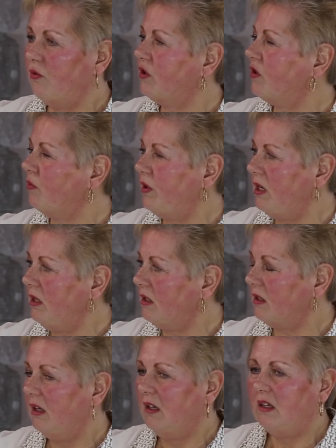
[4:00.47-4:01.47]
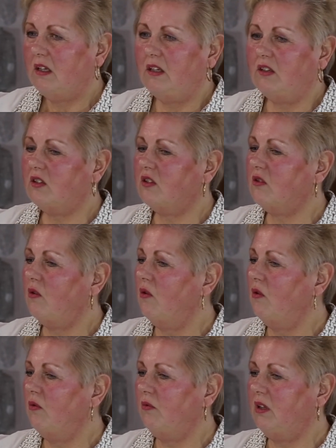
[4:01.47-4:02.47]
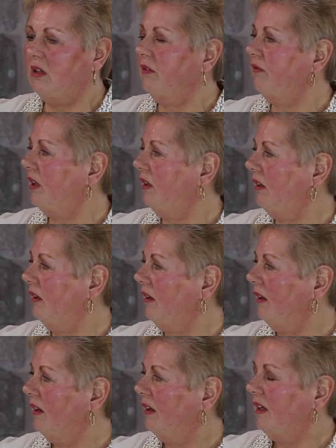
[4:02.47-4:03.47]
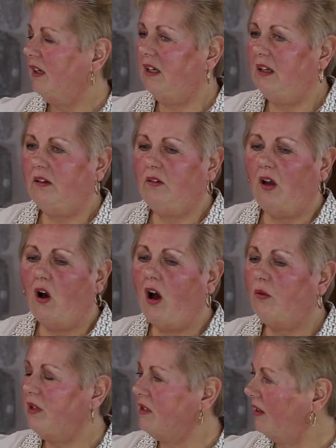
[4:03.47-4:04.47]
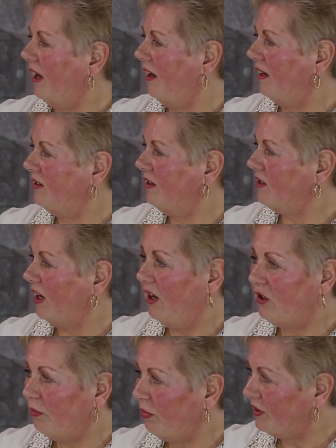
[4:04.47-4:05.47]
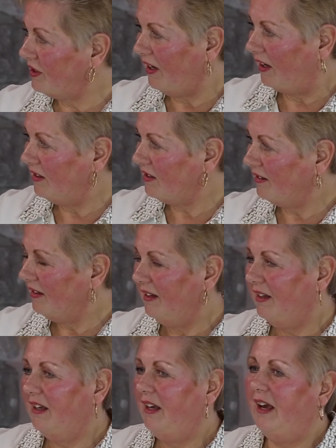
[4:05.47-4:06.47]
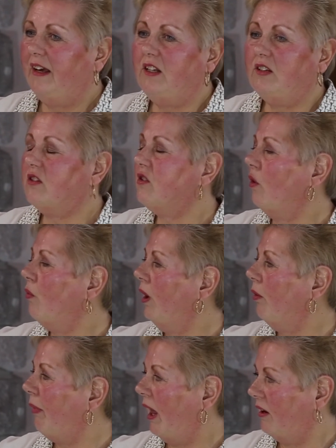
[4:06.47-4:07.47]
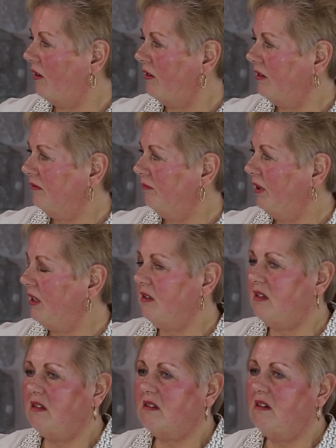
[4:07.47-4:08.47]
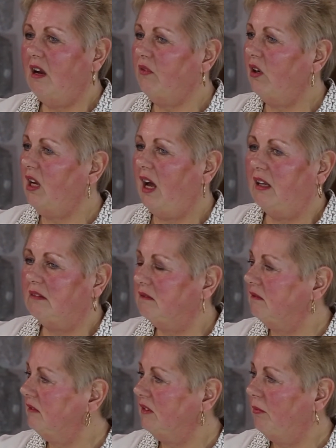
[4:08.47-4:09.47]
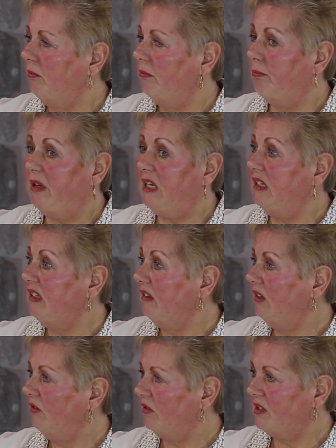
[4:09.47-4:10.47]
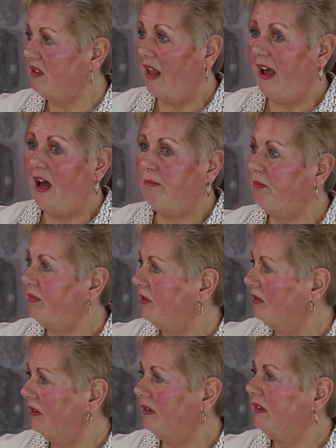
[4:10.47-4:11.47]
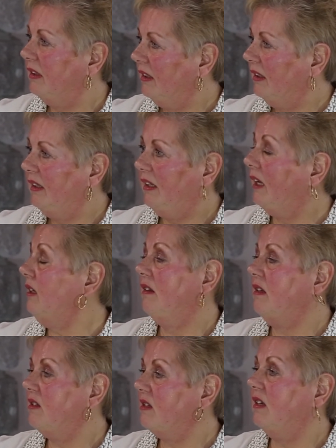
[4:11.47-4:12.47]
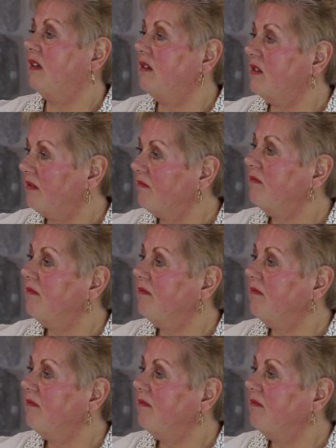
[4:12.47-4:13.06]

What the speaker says: sweet, he's so giving, he always does 100%, and he's so well-mannered because he's never gotten beaten or slapped or any of these things.